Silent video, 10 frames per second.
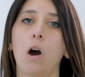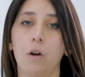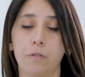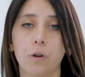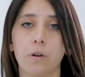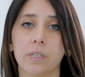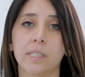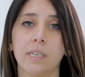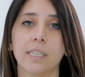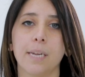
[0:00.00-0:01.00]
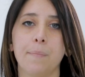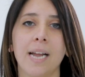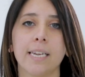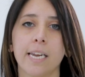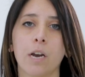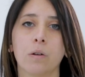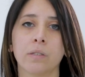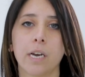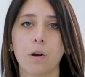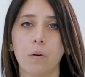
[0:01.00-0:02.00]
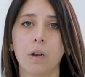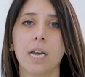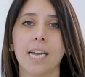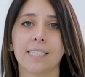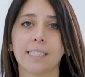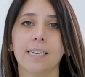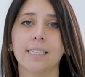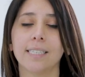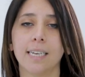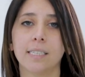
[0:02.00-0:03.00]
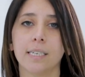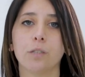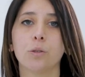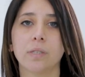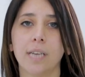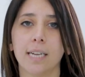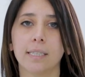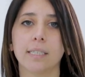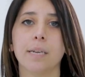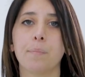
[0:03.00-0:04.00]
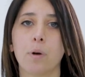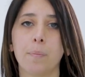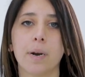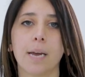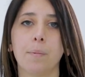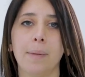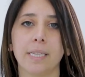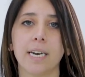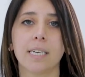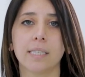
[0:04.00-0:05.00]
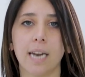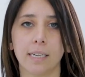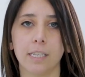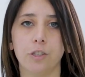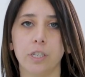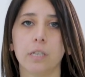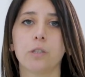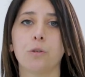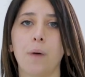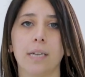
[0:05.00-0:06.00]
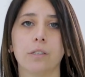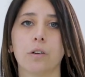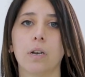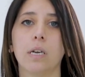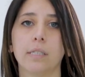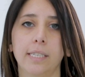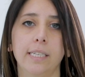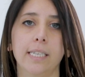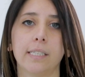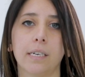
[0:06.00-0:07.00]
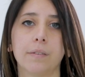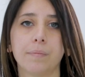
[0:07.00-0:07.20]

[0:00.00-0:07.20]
Of course, depending on the goal, it's necessary to set the proper chemometric strategy to handle the data.